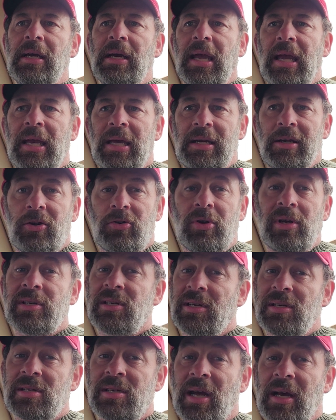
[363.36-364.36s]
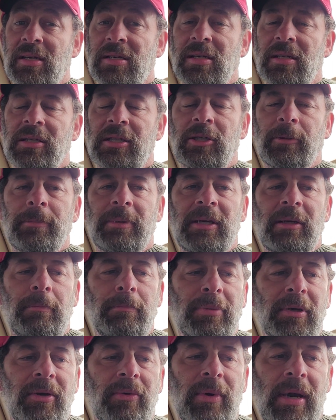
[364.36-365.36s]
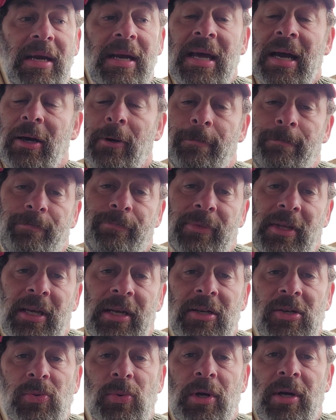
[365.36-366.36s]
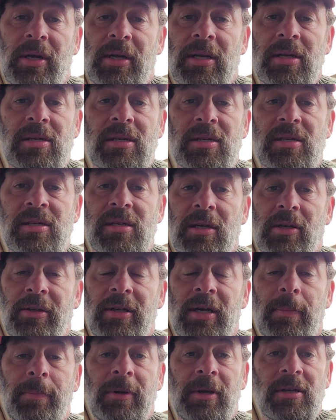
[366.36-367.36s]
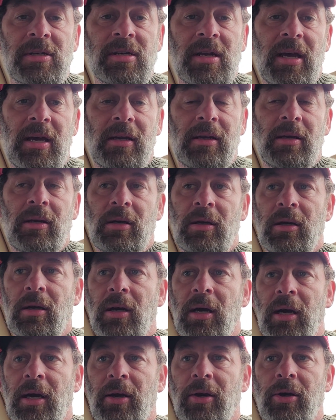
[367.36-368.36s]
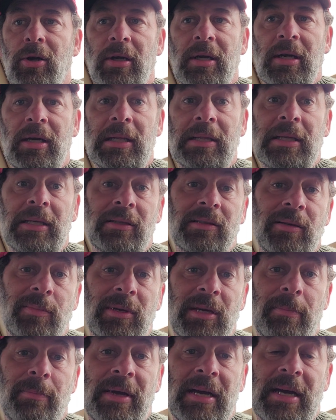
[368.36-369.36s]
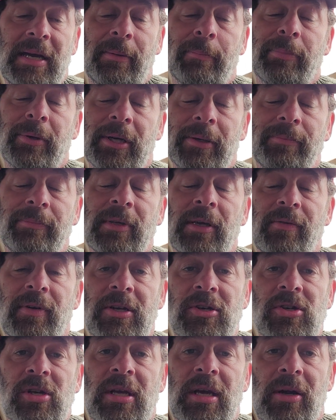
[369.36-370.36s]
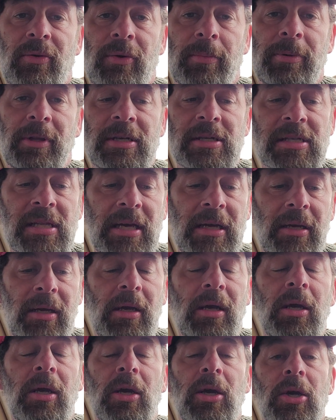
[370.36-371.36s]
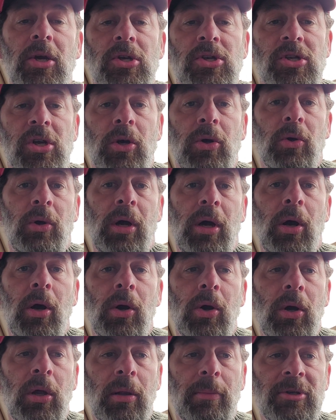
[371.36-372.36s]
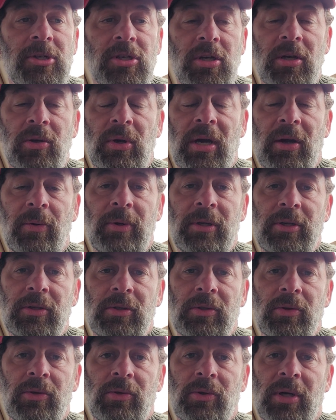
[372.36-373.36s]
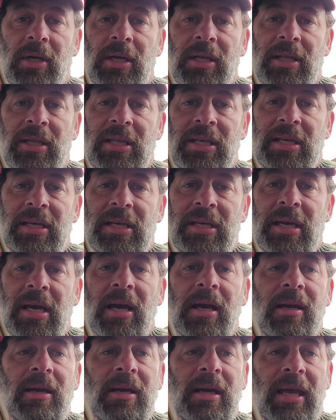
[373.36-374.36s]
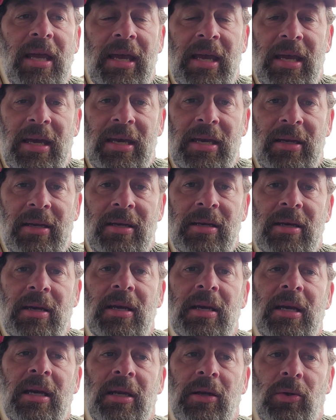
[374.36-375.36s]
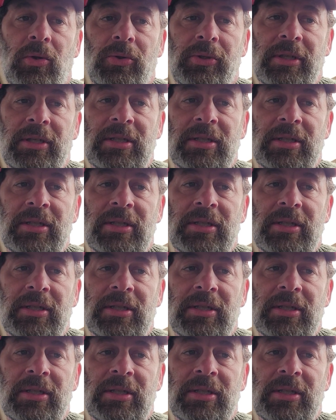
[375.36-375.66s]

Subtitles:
and increase its size a little bit, but right now it is what it is. It's sealed up and it's not hurting anything to be a bag, but eventually I'll replace that. So let me show you how we do the head and holding